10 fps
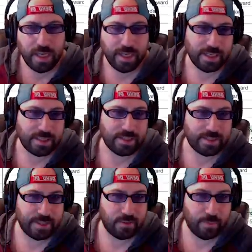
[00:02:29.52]
I guess it's
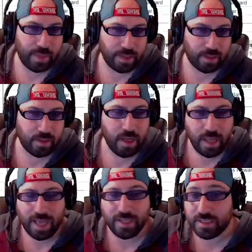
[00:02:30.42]
still better,
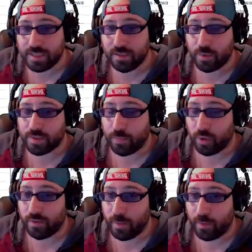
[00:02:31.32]
and it's still, most
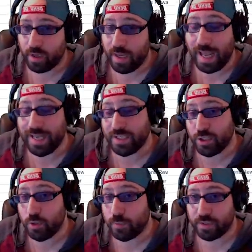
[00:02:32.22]
importantly, remember, a
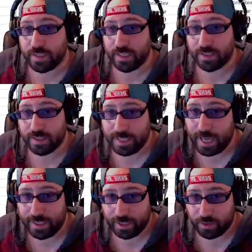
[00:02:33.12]
2%
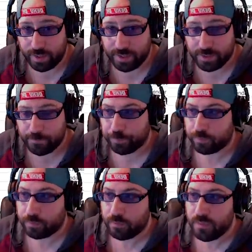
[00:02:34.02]
stat increase.
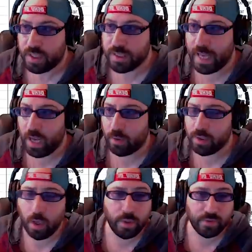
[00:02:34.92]
Now,
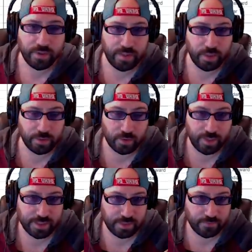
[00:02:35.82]
no one really goes
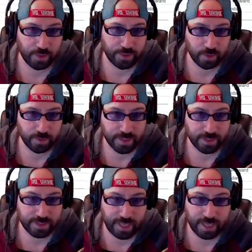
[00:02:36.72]
crazy for a
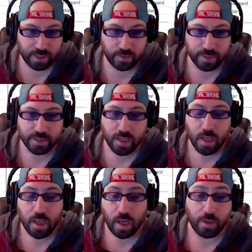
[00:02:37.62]
2% stat increase.
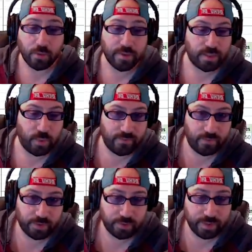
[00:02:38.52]
Another reason why
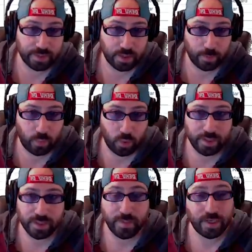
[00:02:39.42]
level 3 is so
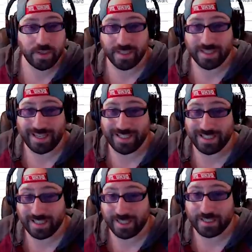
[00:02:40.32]
important is because it's a
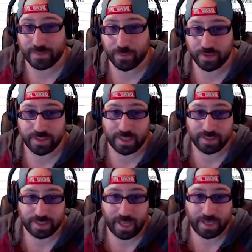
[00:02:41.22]
6%
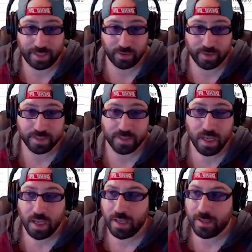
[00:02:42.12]
stat increase.
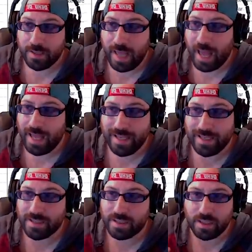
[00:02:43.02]
That
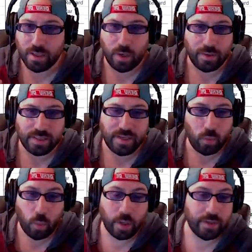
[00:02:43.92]
is, you know, that's like
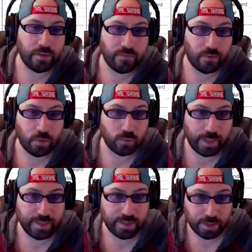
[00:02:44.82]
one full
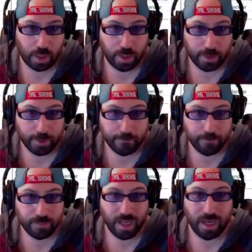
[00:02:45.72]
red star
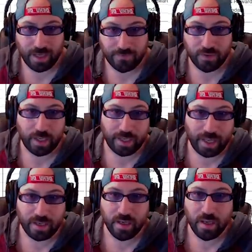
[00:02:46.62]
uh, if you can
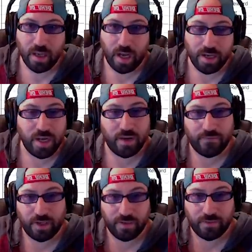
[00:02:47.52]
get enough
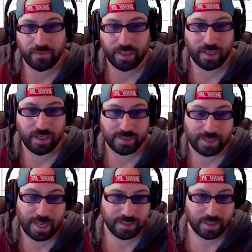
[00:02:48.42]
of the uh,
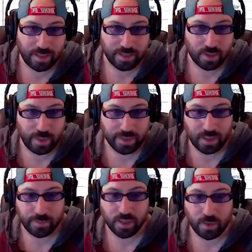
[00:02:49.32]
stats on ISO 8s
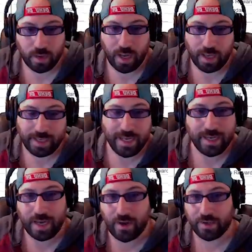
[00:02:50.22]
up. So getting
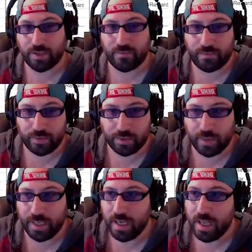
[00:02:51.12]
a character to level
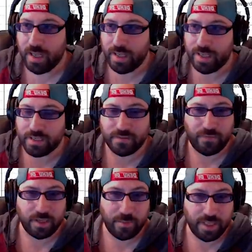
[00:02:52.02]
3 is
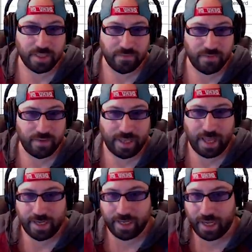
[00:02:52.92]
fundamentally like
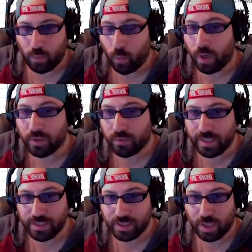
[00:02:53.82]
adding a one
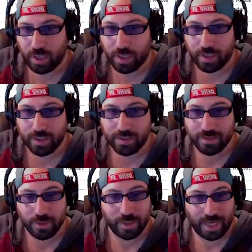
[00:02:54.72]
red star
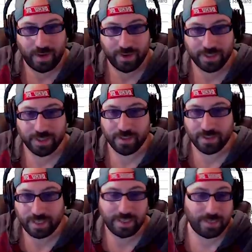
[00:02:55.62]
to a character
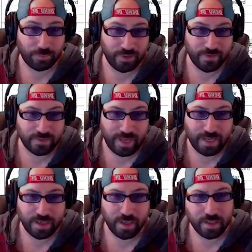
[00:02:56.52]
that previously
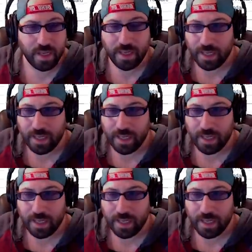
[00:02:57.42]
had none.